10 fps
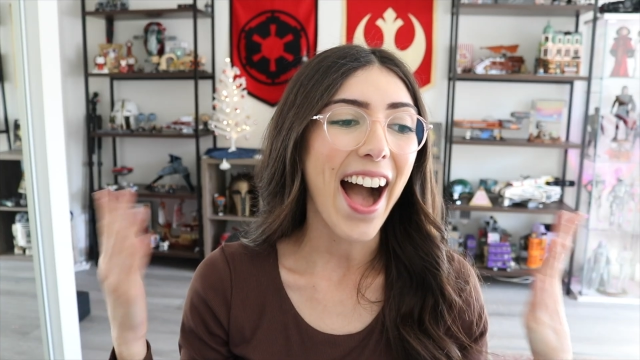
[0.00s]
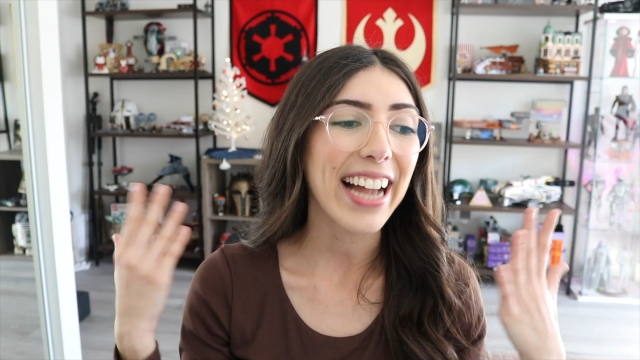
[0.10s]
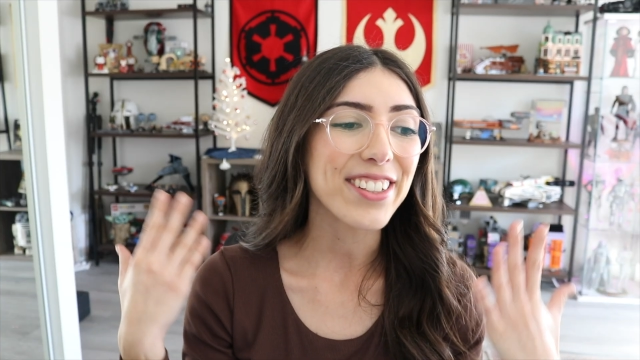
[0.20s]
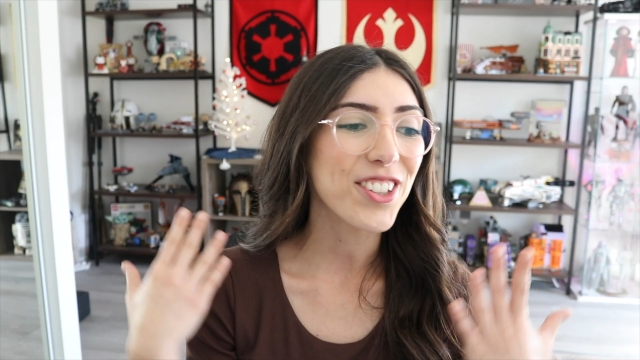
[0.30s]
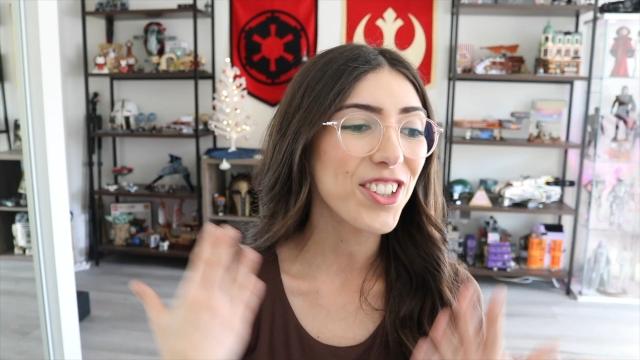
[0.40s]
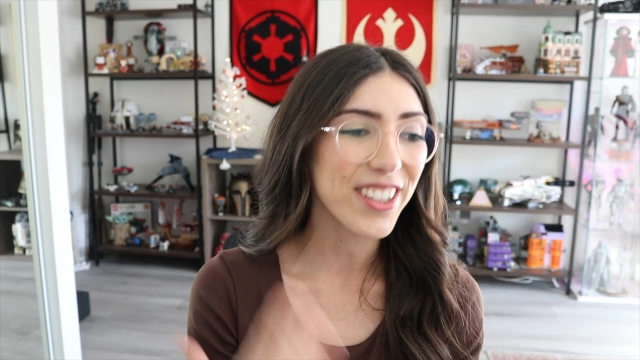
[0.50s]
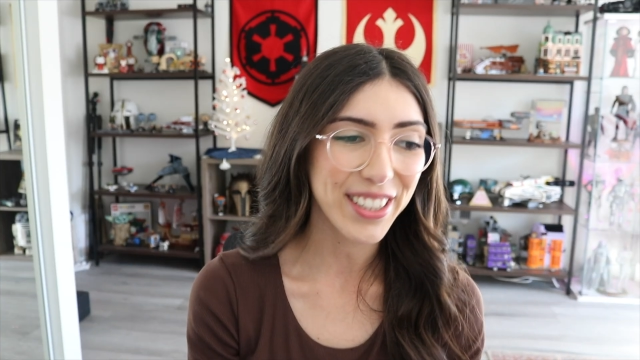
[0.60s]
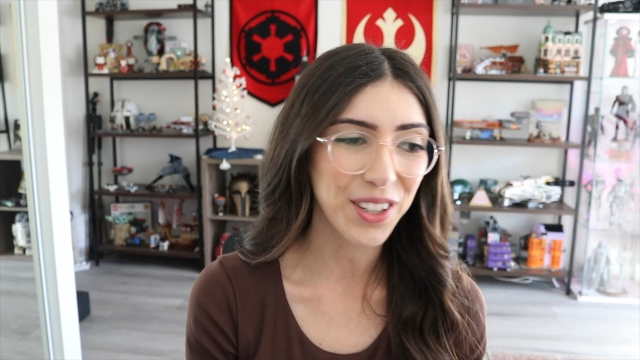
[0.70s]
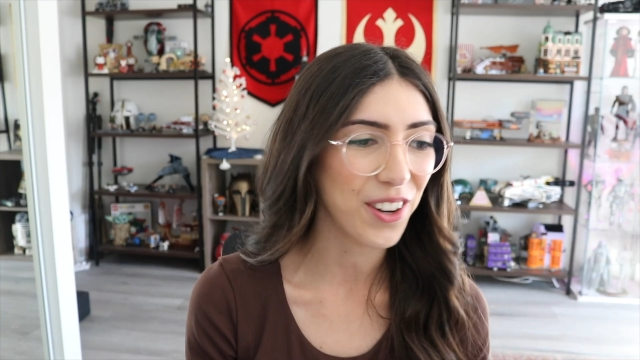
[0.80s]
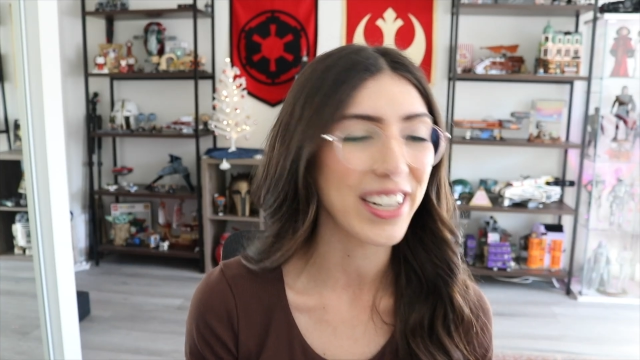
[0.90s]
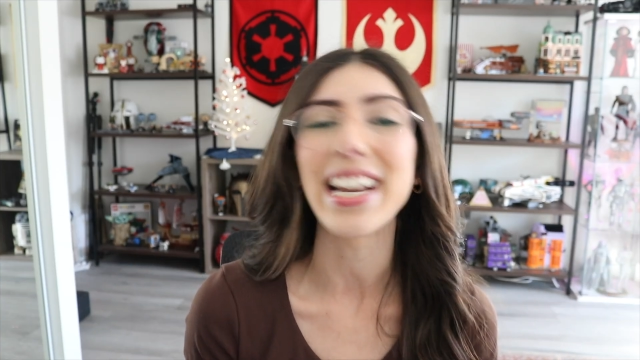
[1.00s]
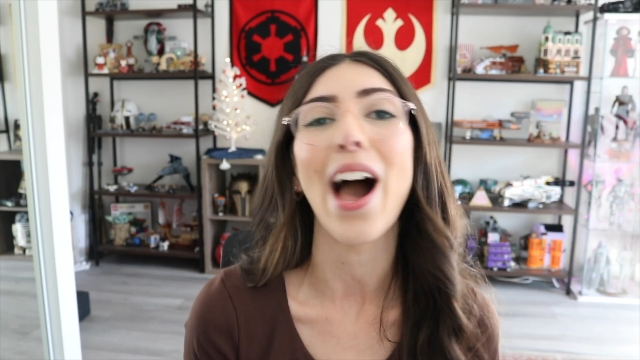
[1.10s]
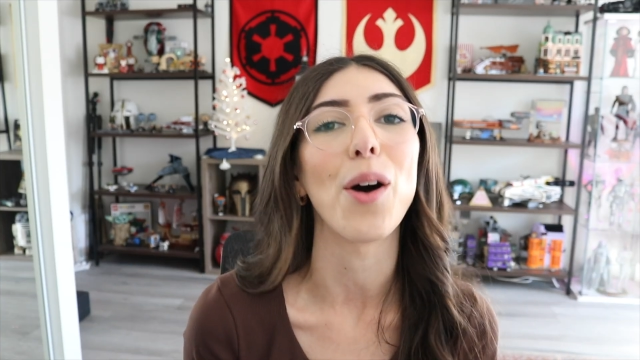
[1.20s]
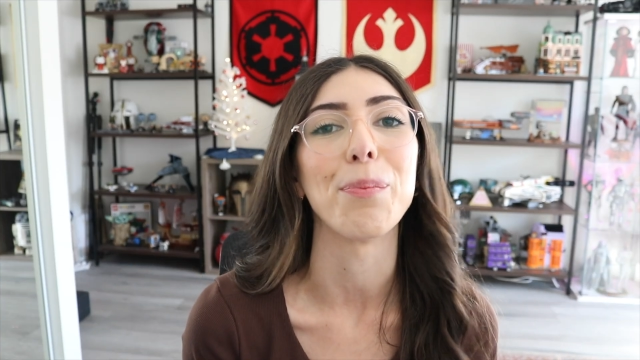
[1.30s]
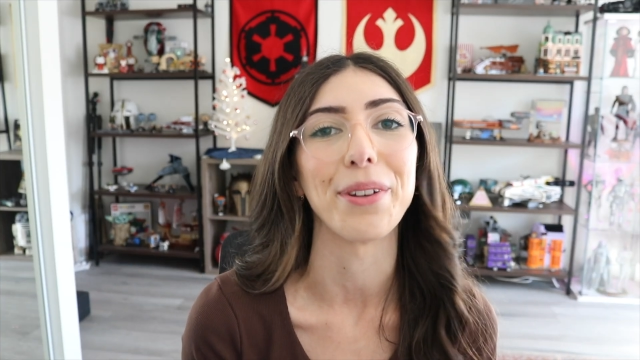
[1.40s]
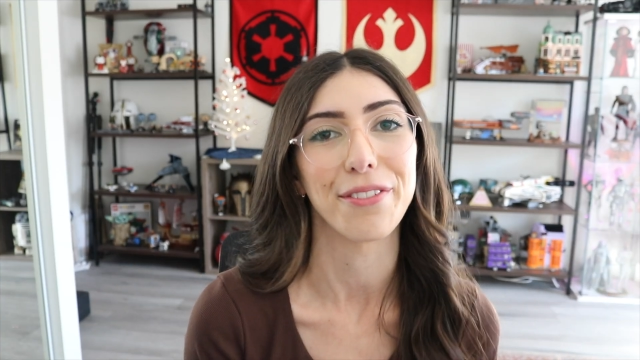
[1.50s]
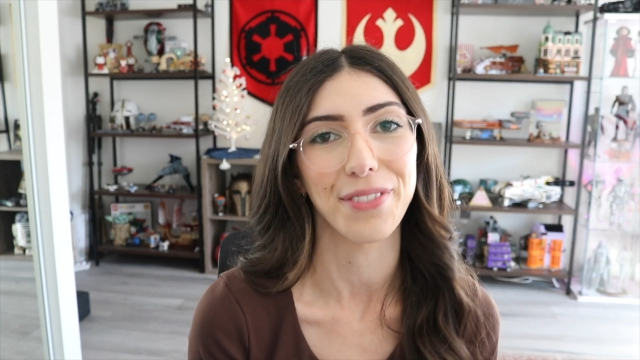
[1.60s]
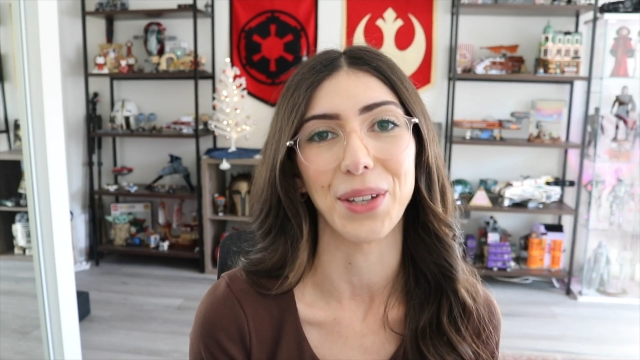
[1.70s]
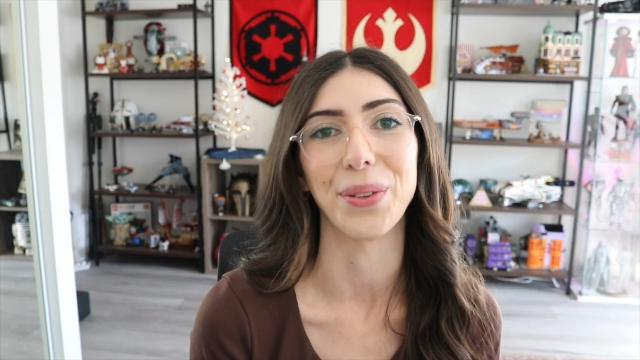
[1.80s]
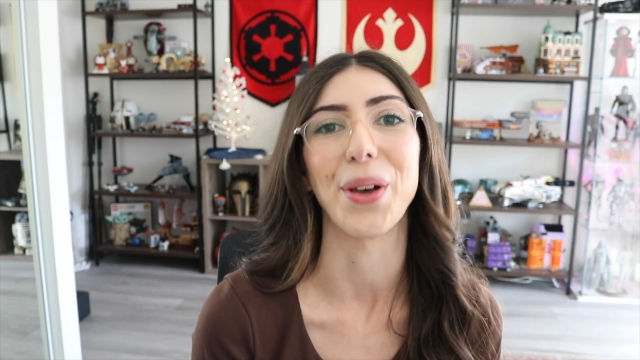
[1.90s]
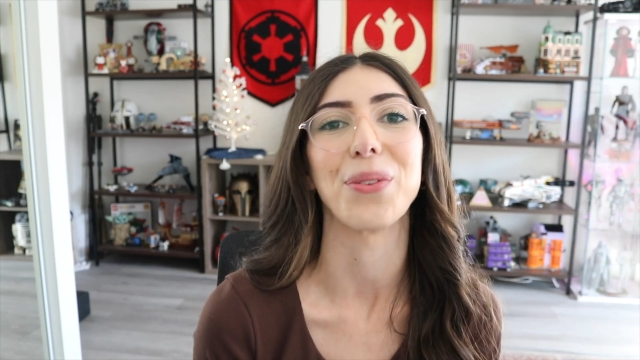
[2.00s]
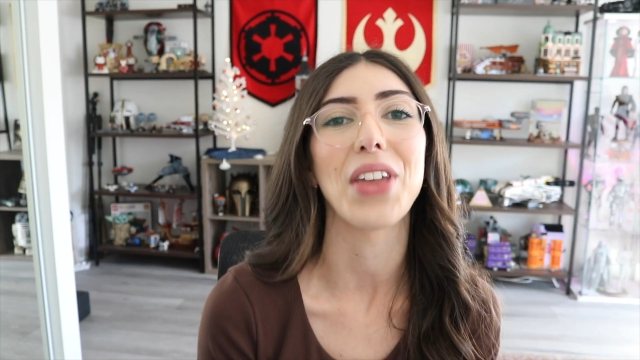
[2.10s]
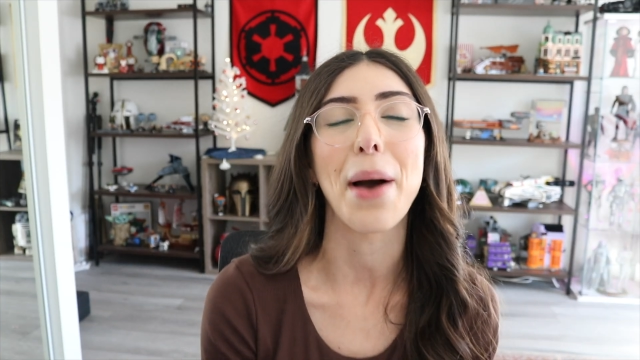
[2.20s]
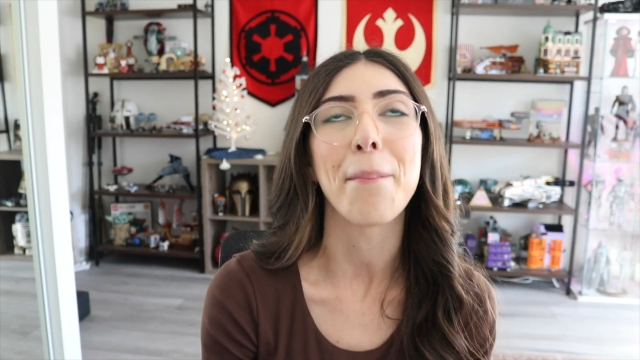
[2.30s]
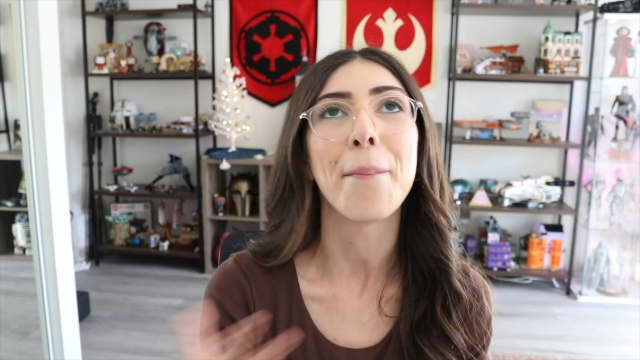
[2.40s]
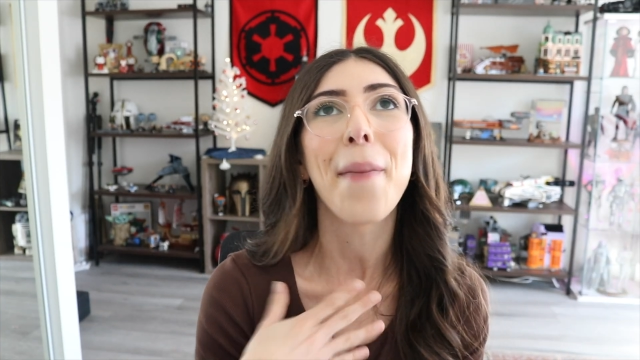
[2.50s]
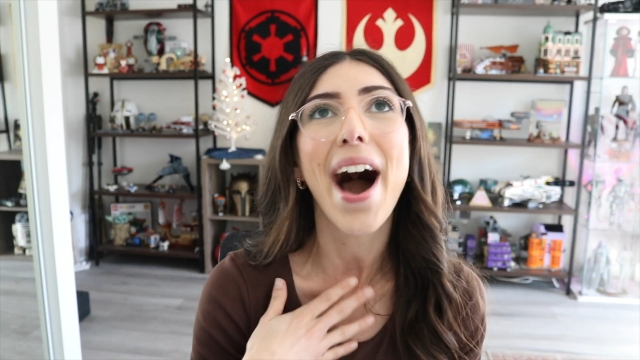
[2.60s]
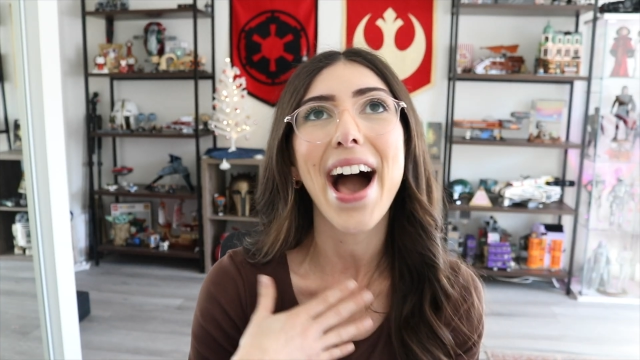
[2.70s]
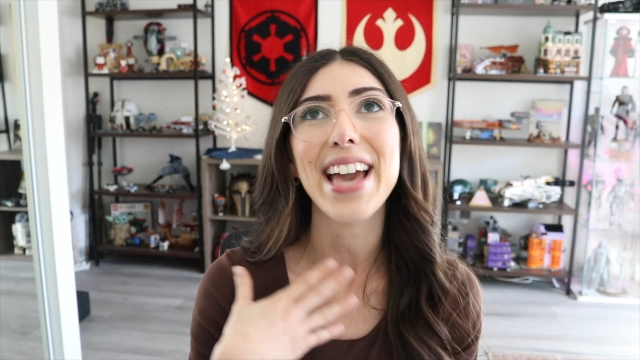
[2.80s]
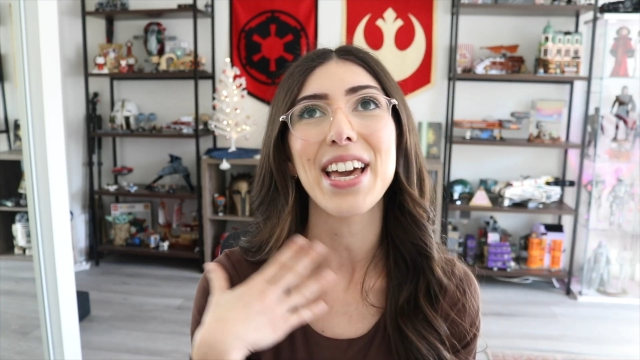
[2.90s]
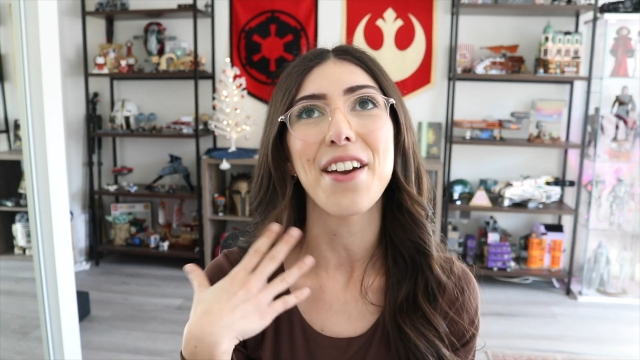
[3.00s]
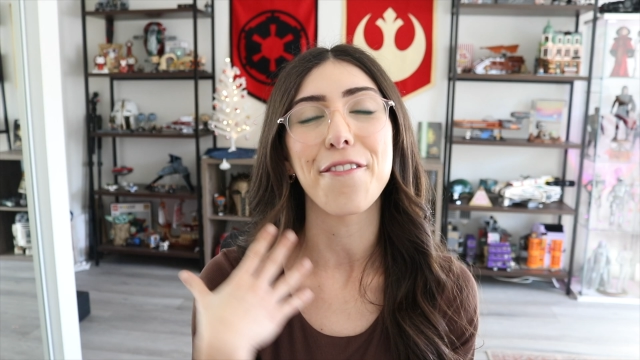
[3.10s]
I just couldn't help but feel though that my